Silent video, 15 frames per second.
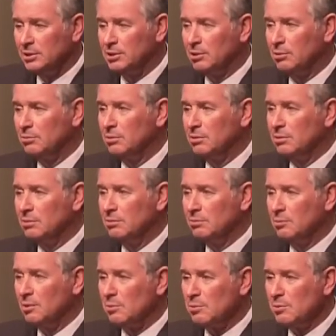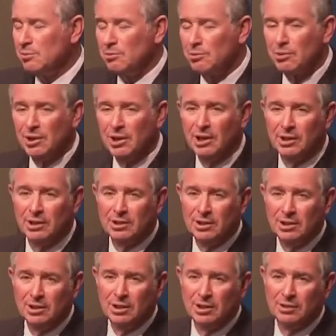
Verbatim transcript: So what we were in,